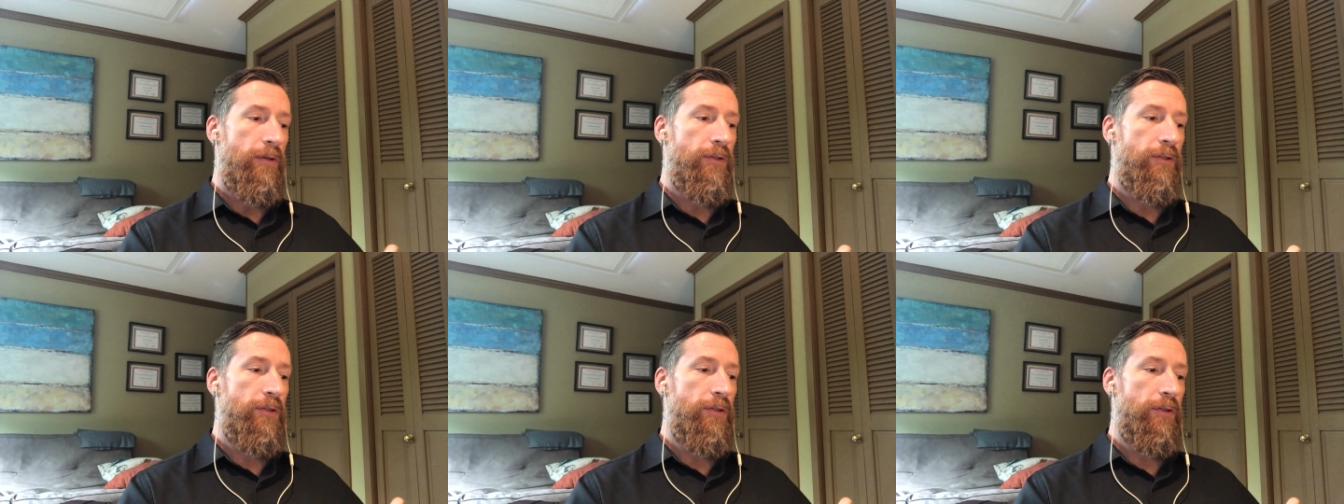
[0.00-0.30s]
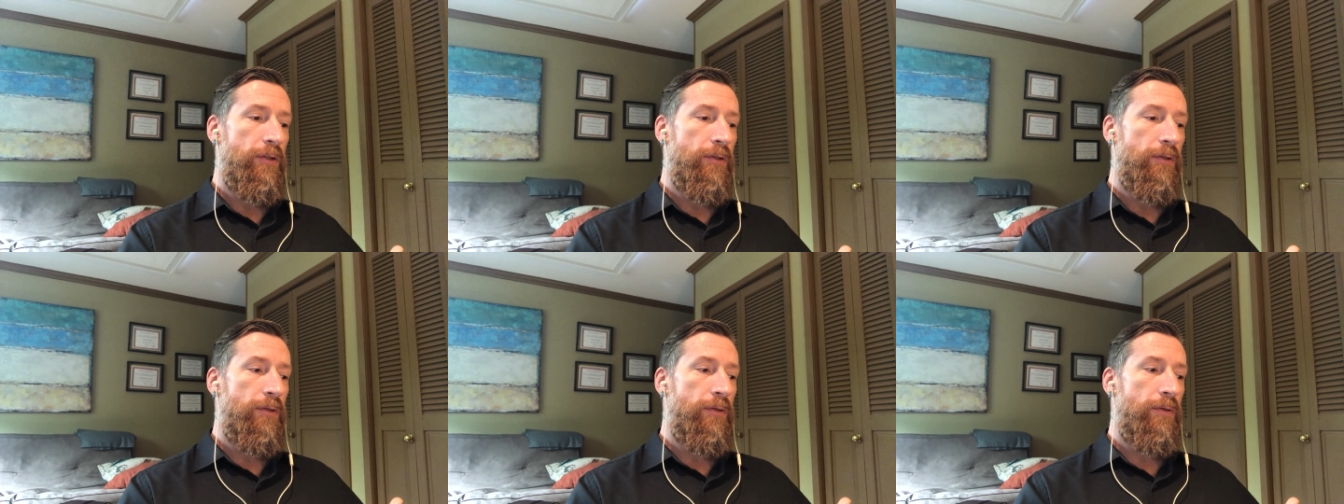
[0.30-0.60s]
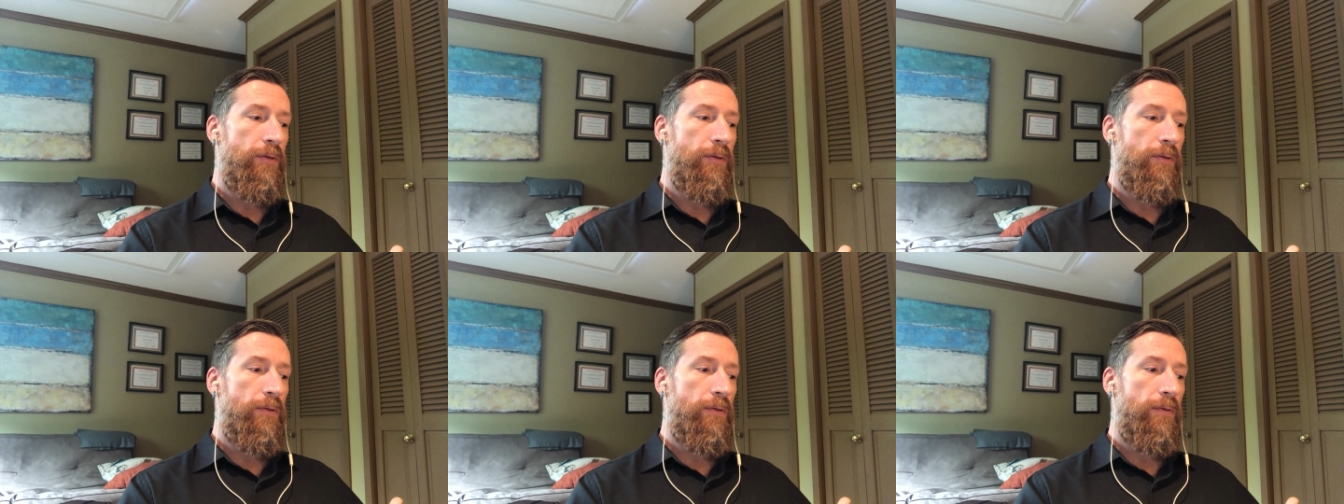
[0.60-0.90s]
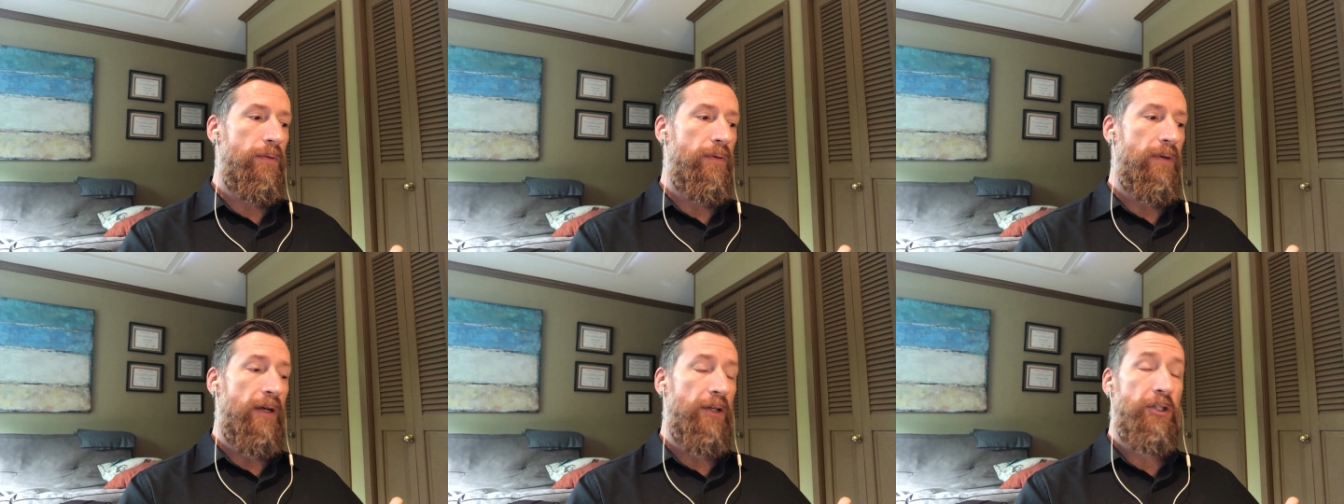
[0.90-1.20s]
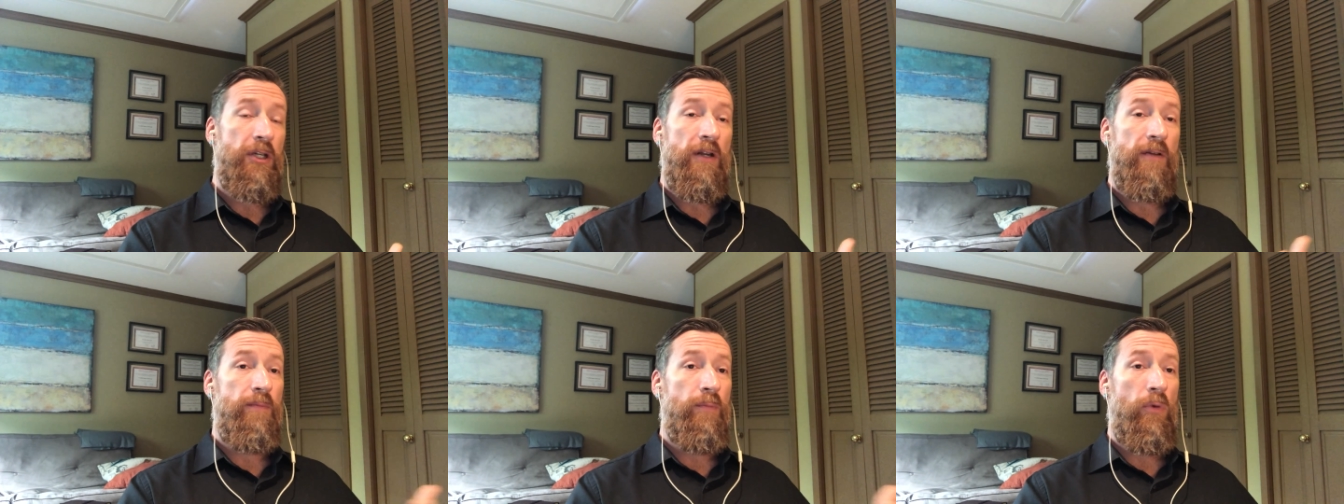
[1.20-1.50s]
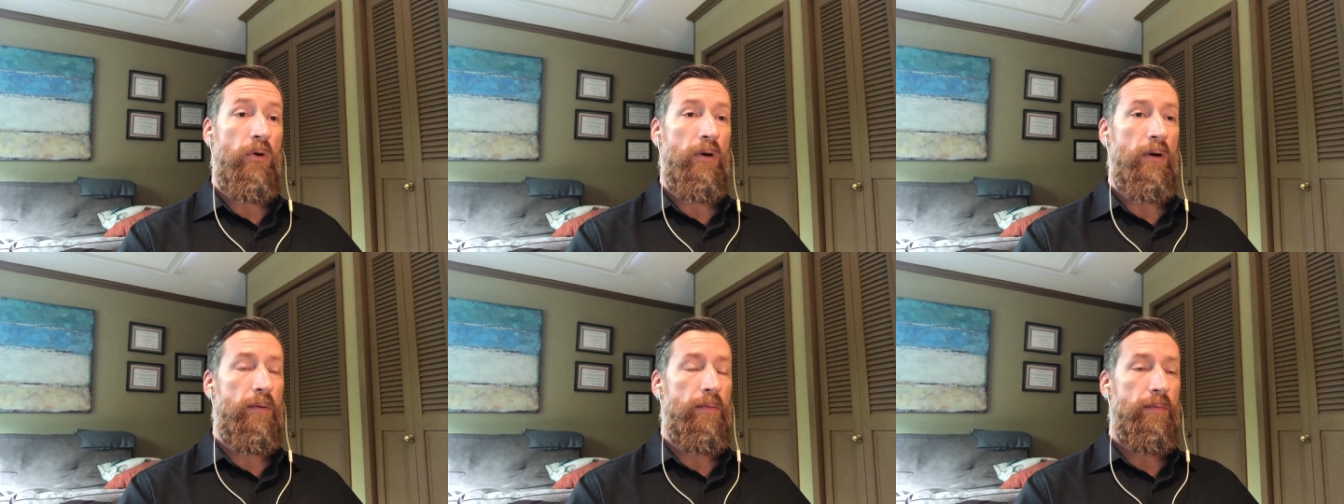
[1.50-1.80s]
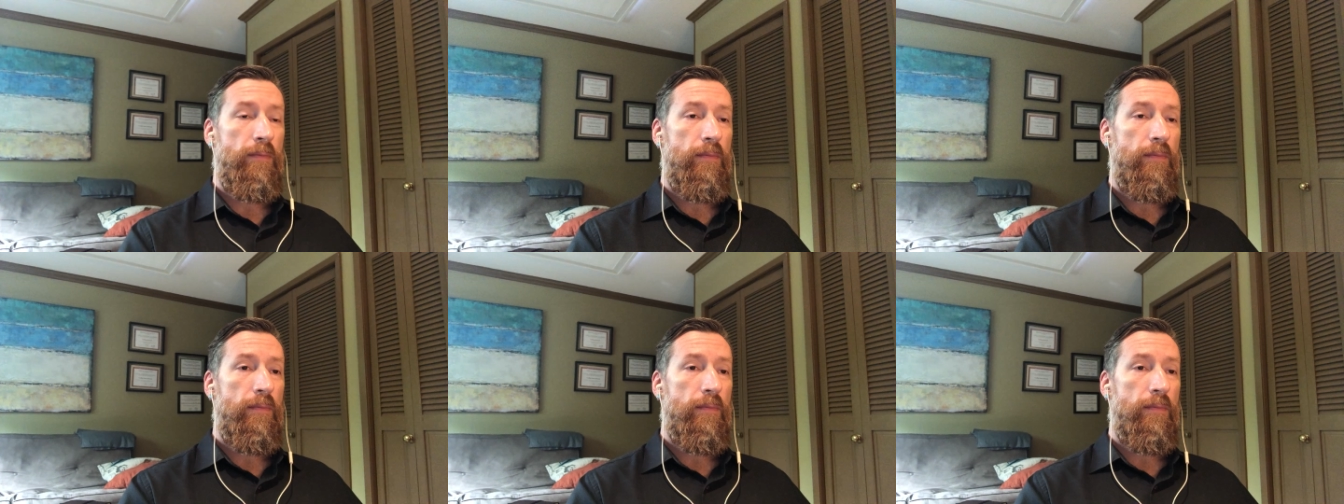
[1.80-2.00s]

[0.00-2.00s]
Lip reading: to achieve more